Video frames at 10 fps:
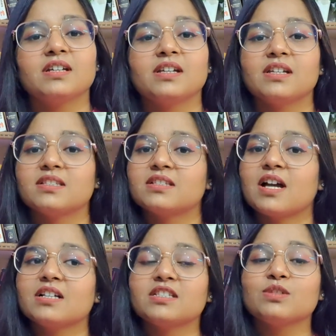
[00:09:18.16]
it's
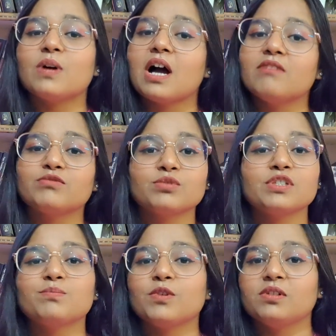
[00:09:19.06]
that you have to
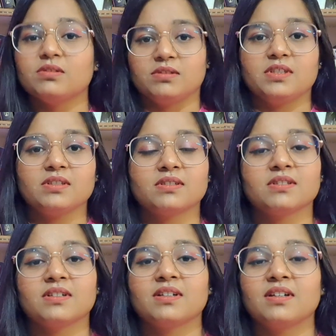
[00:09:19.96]
keep on learning
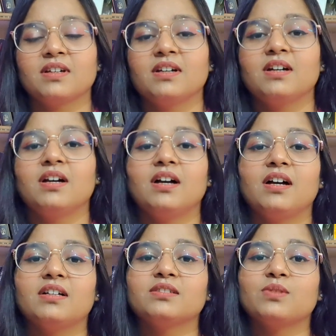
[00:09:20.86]

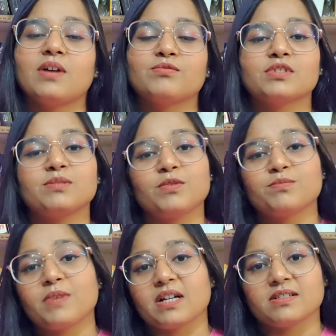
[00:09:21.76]
and you have to keep
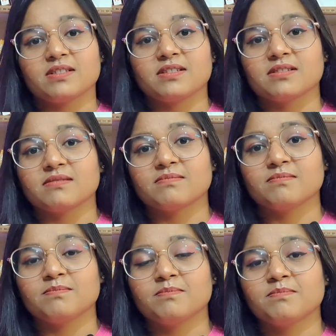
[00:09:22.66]
on practicing.
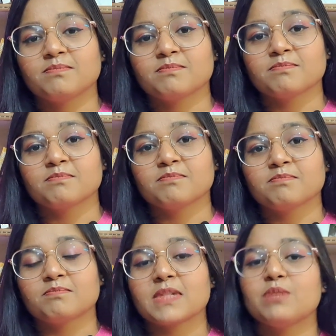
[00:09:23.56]

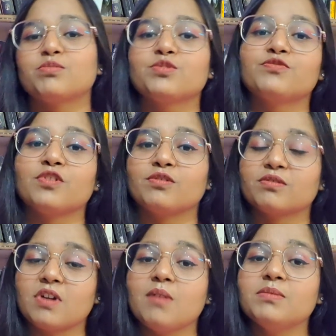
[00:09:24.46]
Improve your
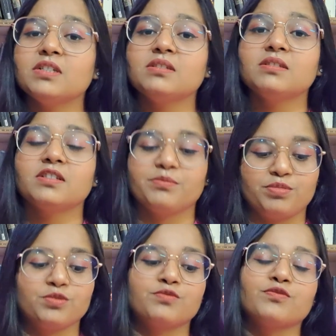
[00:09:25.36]
grammar,
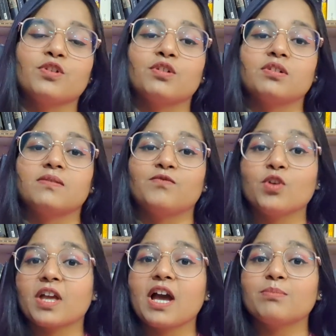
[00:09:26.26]
improve your
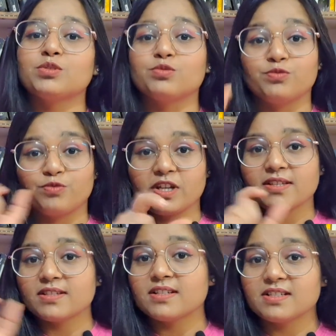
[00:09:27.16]
vocab through
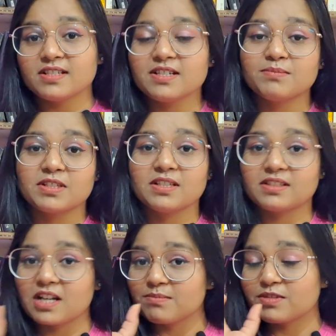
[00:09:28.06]
phrases and idioms. This
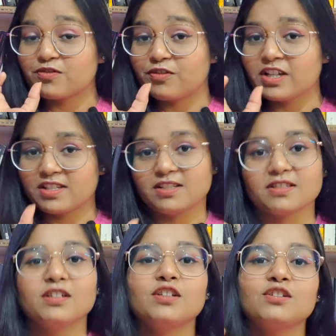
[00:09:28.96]
time
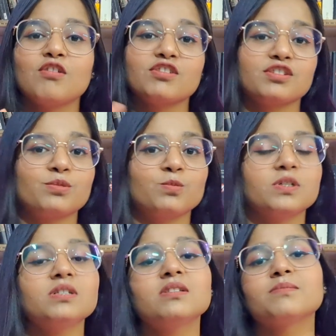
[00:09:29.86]
phrases, not just
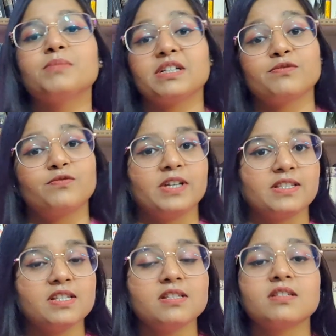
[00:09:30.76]
words but
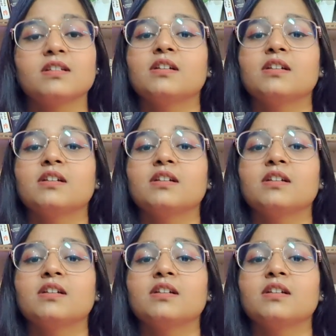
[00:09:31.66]
phrases,